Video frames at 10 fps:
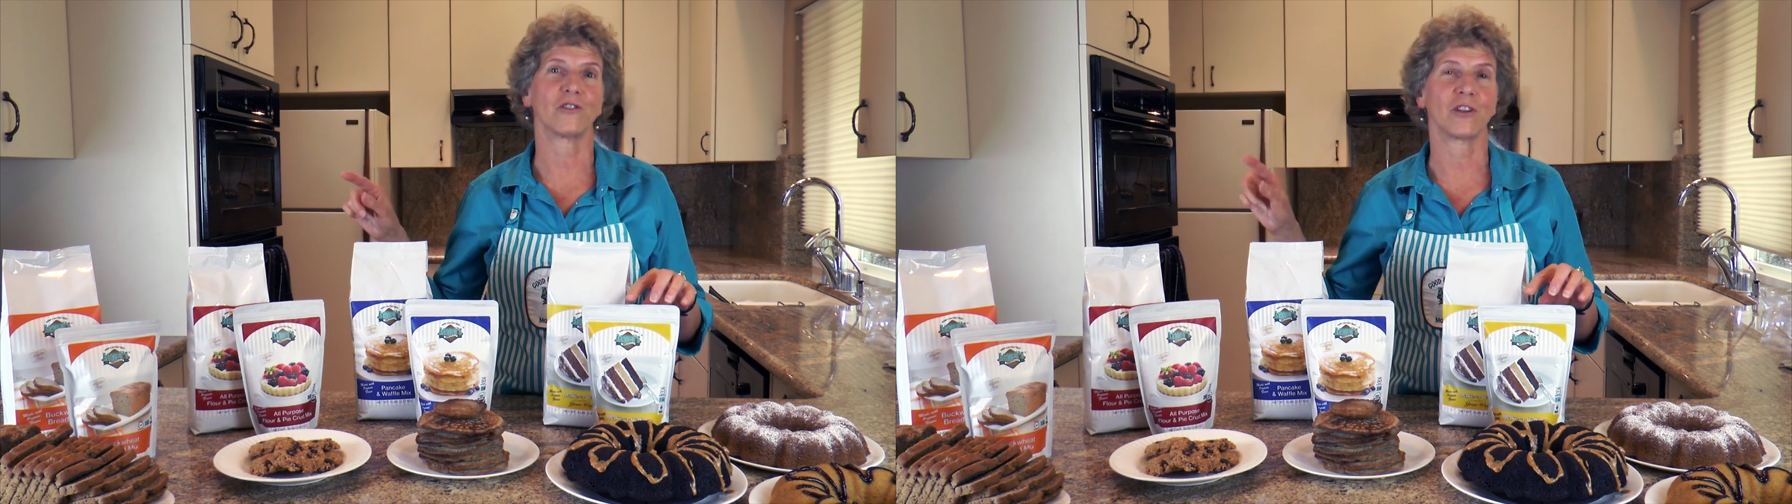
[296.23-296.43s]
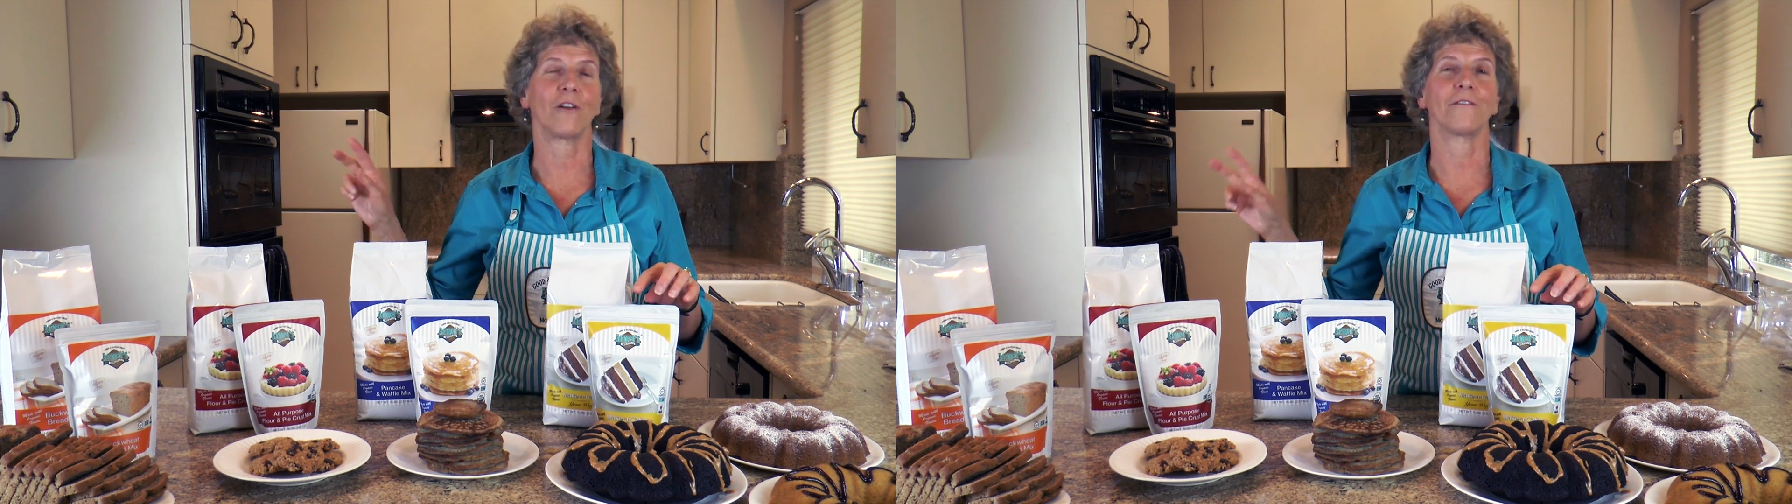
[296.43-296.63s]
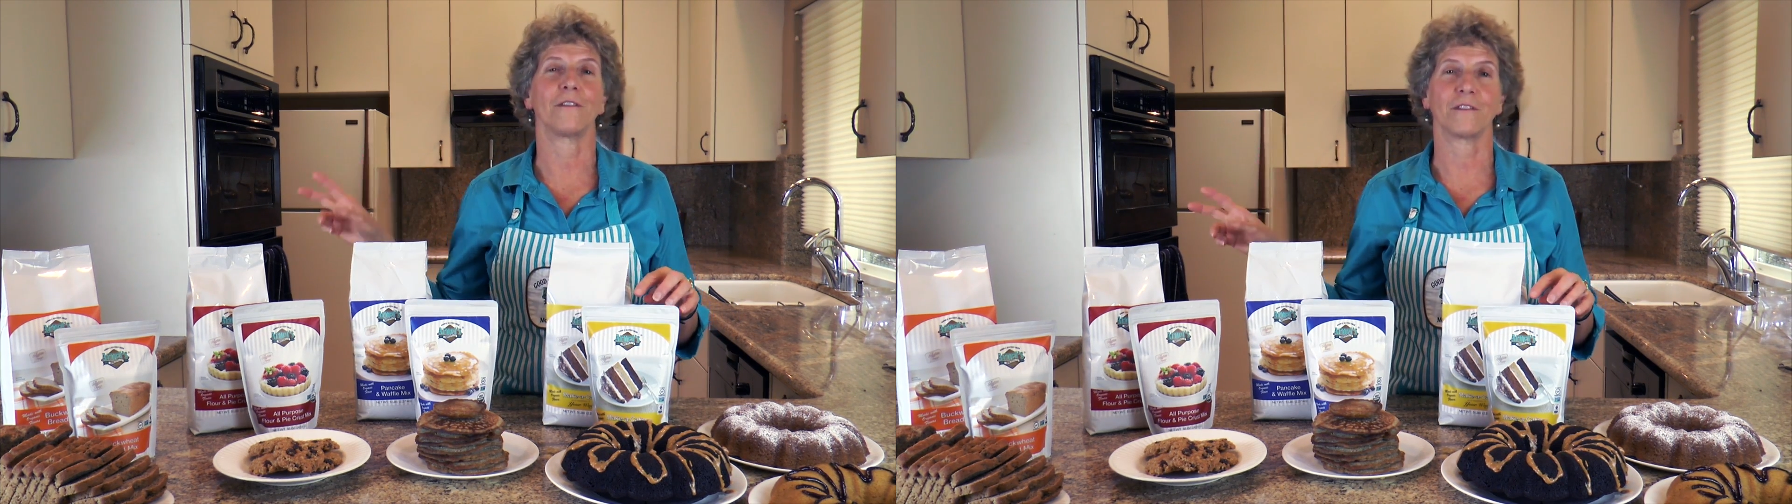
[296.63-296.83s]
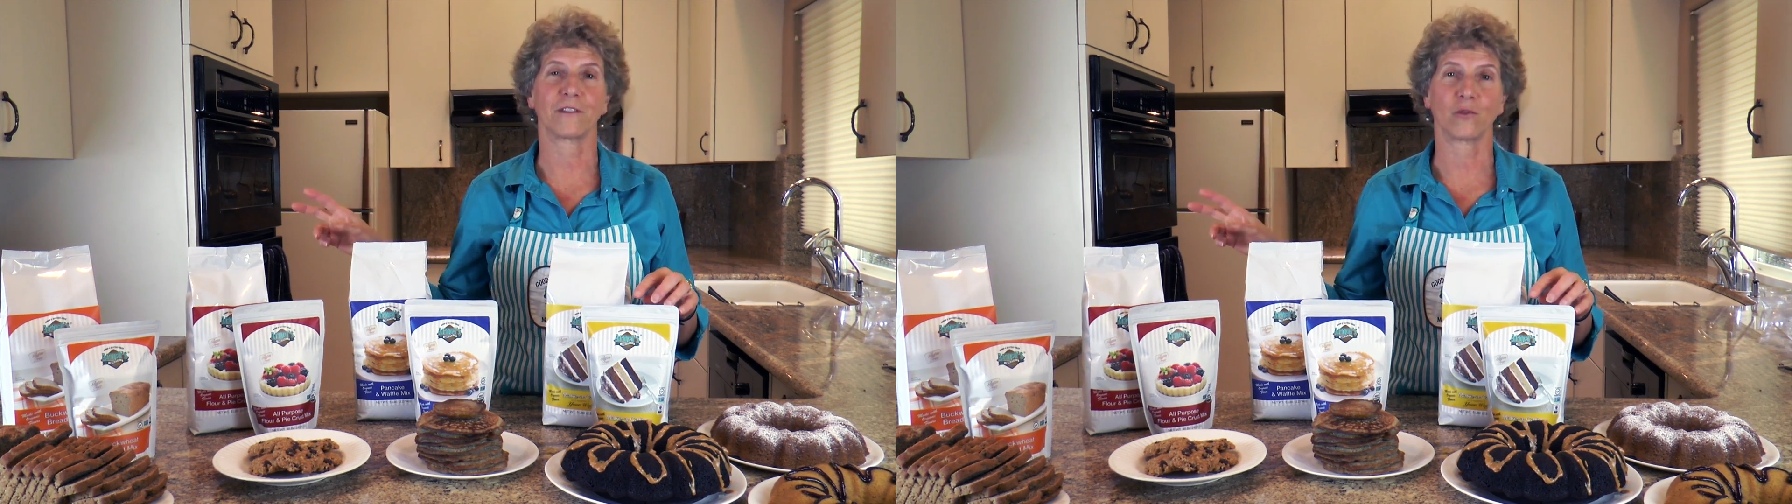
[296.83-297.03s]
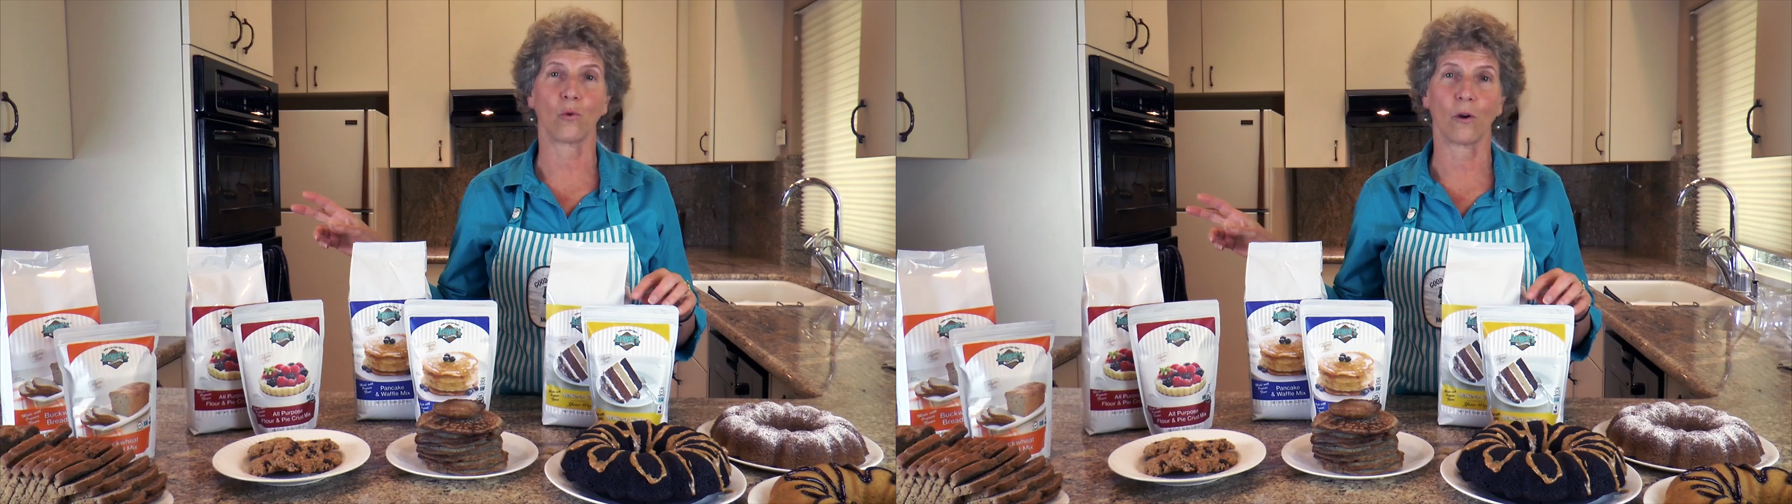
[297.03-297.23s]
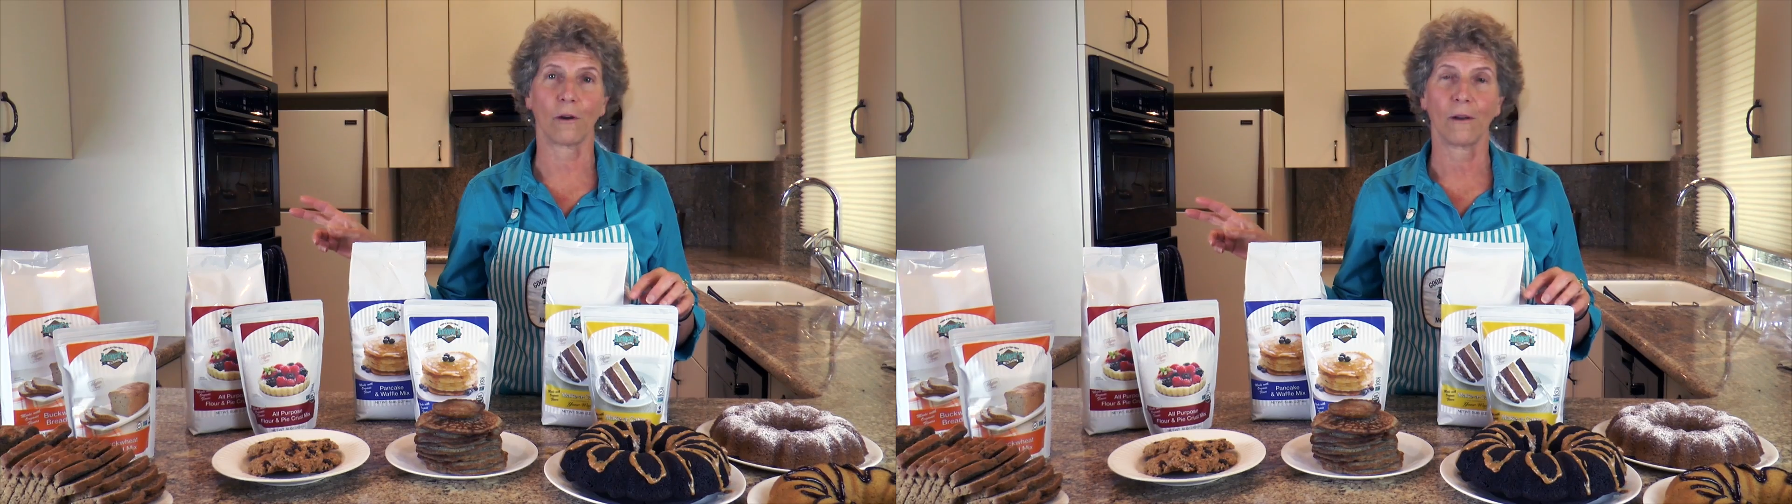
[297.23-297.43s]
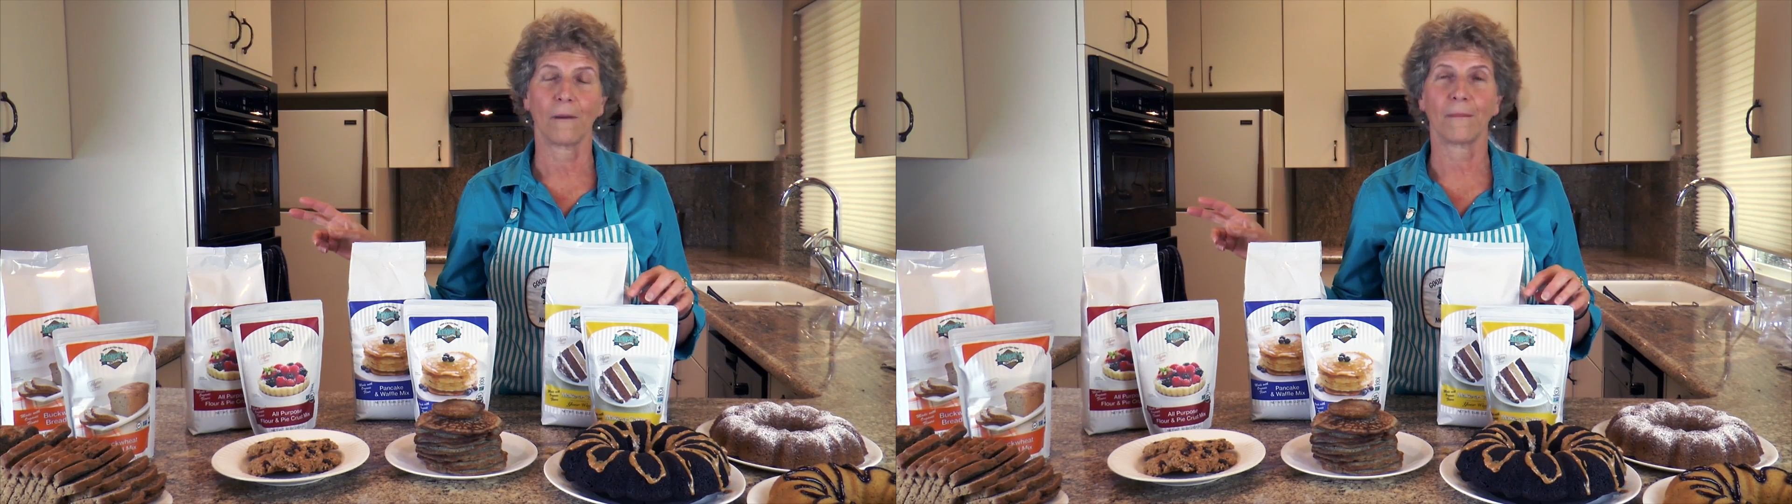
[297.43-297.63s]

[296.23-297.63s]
shelf in the store,